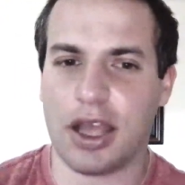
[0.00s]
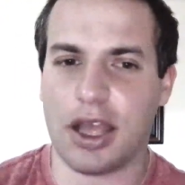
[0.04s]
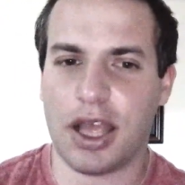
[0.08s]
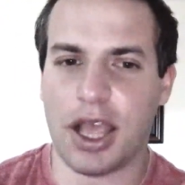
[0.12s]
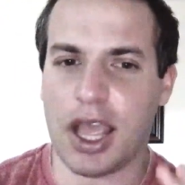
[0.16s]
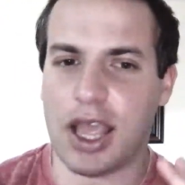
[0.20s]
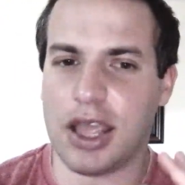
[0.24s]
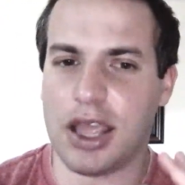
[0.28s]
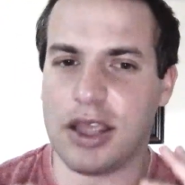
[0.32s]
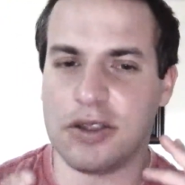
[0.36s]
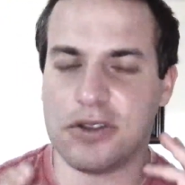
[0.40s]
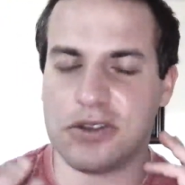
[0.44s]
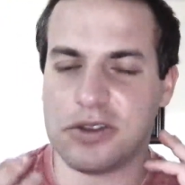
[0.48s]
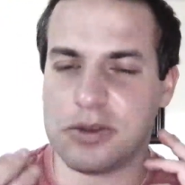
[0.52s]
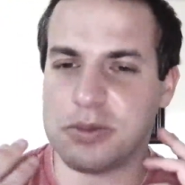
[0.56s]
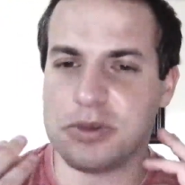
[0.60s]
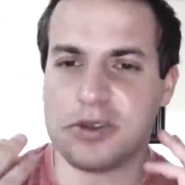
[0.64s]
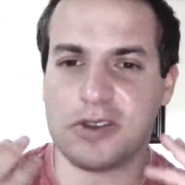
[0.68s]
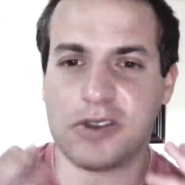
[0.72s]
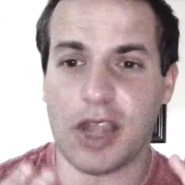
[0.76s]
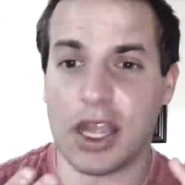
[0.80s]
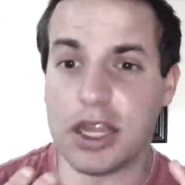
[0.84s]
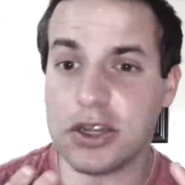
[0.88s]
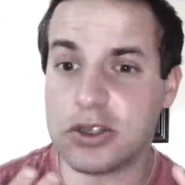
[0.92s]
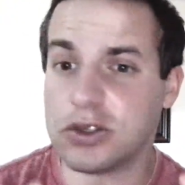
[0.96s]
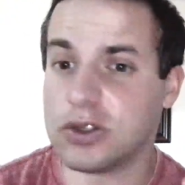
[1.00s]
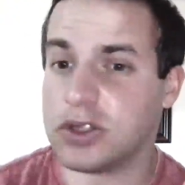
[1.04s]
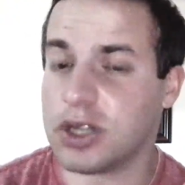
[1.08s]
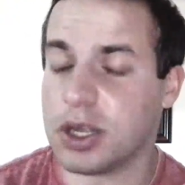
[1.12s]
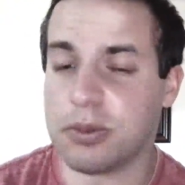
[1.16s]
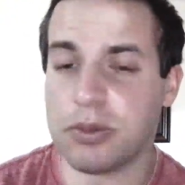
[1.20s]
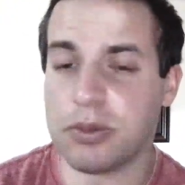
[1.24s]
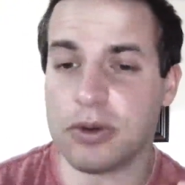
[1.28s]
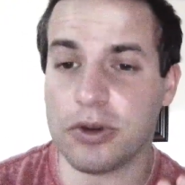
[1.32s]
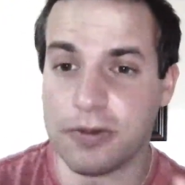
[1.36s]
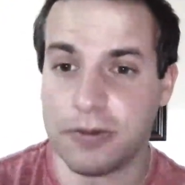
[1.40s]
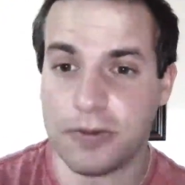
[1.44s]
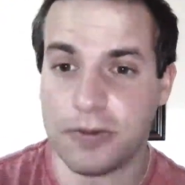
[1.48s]
a substantial
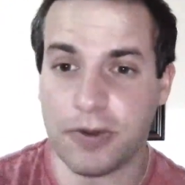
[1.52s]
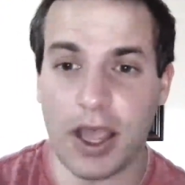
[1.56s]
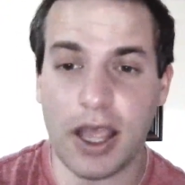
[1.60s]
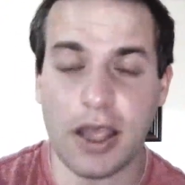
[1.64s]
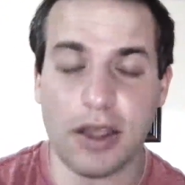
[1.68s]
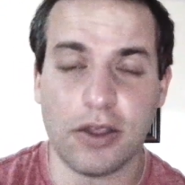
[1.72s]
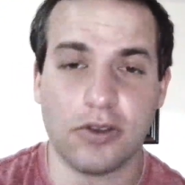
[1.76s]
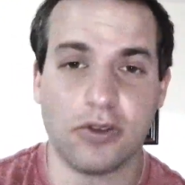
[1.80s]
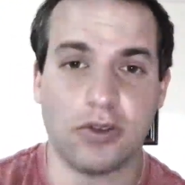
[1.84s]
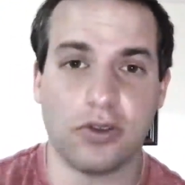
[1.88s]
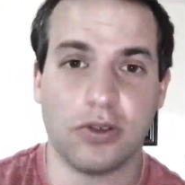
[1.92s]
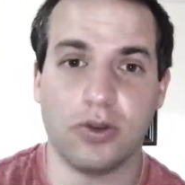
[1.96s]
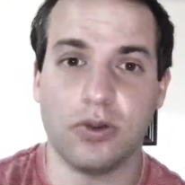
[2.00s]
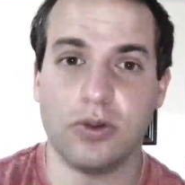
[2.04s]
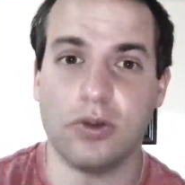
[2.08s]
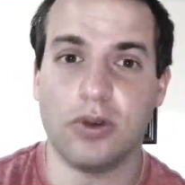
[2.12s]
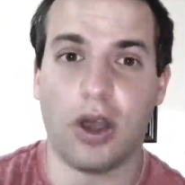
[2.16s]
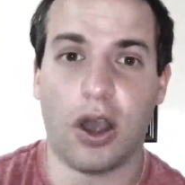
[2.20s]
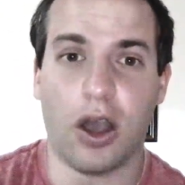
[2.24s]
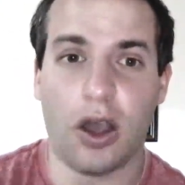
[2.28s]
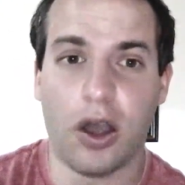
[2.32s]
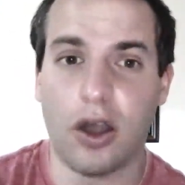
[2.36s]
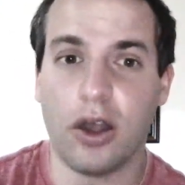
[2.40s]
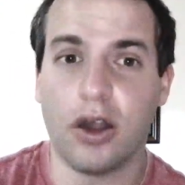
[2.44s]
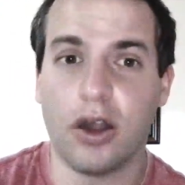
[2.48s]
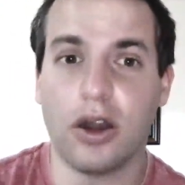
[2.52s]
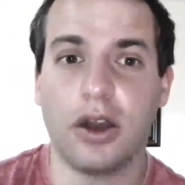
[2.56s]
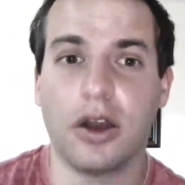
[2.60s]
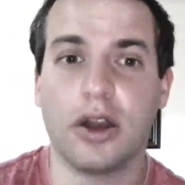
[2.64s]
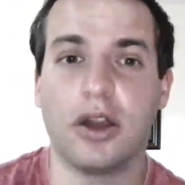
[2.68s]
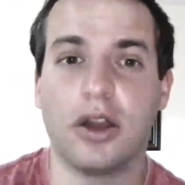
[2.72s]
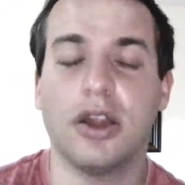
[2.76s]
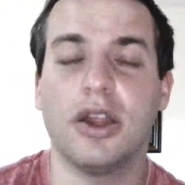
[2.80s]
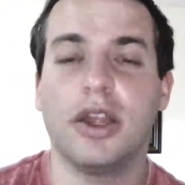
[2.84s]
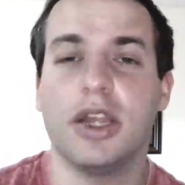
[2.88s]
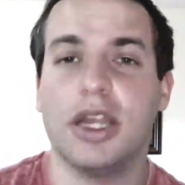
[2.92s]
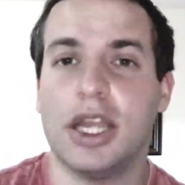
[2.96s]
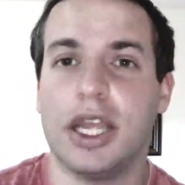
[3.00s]
number of fans who are
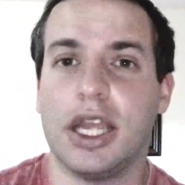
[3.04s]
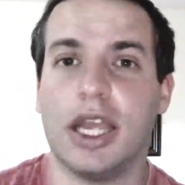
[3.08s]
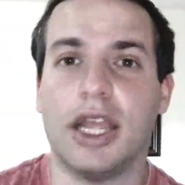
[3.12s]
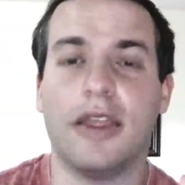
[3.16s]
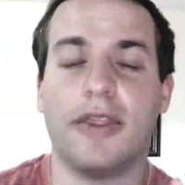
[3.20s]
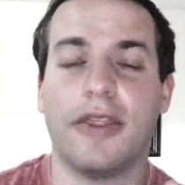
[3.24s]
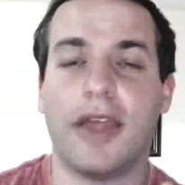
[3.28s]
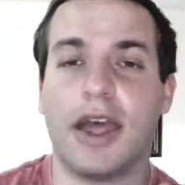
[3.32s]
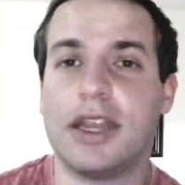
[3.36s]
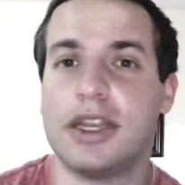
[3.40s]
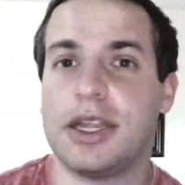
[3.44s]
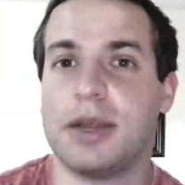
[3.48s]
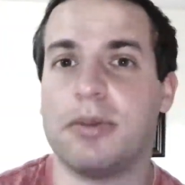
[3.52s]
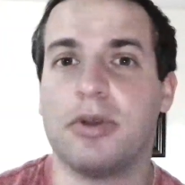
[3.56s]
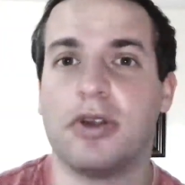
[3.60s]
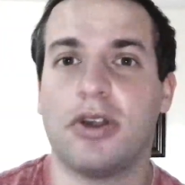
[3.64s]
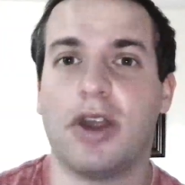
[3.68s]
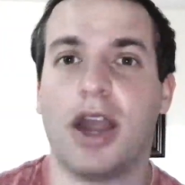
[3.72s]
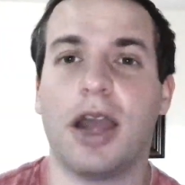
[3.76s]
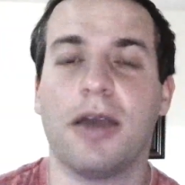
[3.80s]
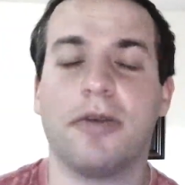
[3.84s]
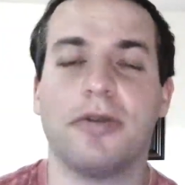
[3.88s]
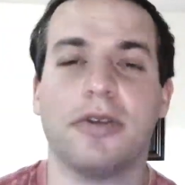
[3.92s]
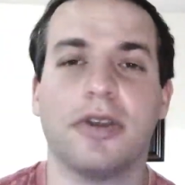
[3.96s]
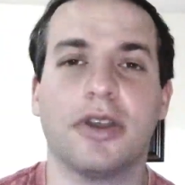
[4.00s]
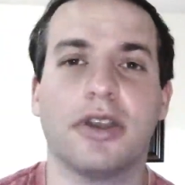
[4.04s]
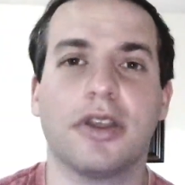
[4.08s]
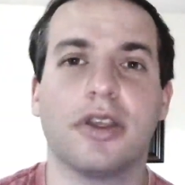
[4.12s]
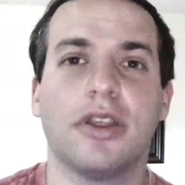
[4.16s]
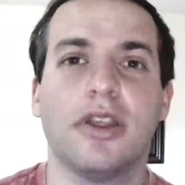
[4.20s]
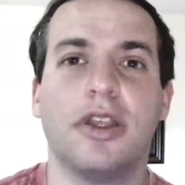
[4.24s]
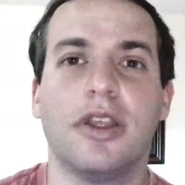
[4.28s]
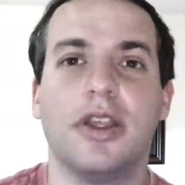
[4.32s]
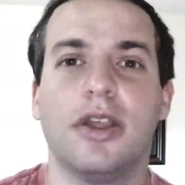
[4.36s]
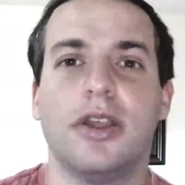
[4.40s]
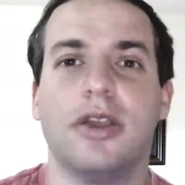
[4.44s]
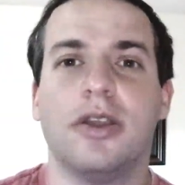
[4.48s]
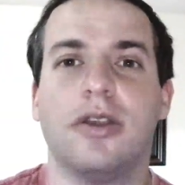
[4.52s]
in that demographic
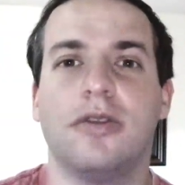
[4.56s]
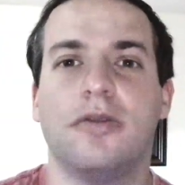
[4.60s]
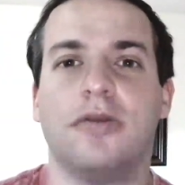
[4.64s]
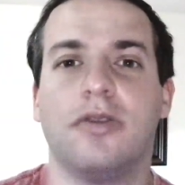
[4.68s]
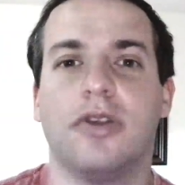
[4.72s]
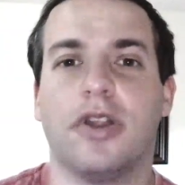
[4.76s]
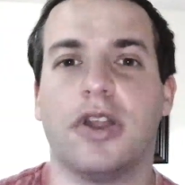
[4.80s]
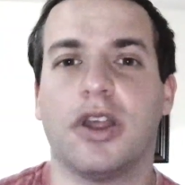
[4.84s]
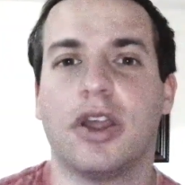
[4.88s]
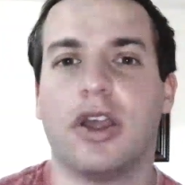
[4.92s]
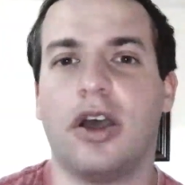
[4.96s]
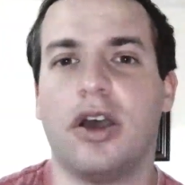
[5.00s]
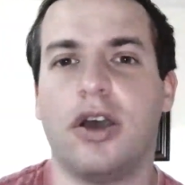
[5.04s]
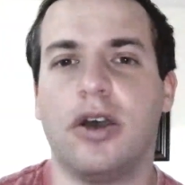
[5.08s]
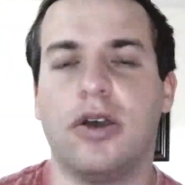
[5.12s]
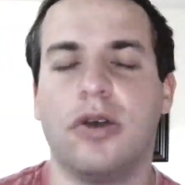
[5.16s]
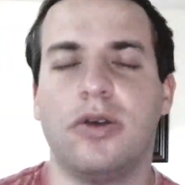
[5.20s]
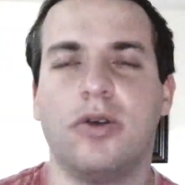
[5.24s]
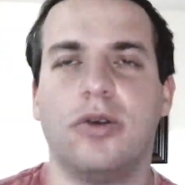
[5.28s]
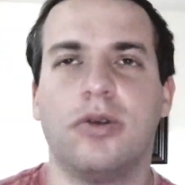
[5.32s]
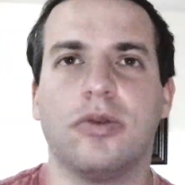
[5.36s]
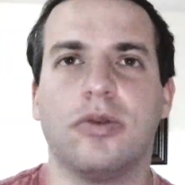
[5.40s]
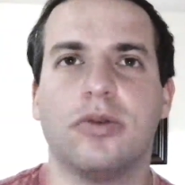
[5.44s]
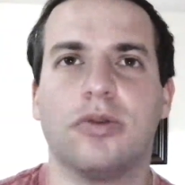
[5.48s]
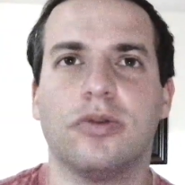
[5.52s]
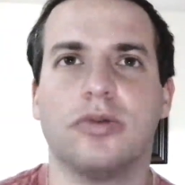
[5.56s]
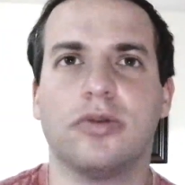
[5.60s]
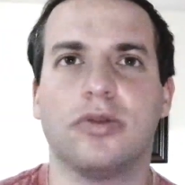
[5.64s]
feel like, oh,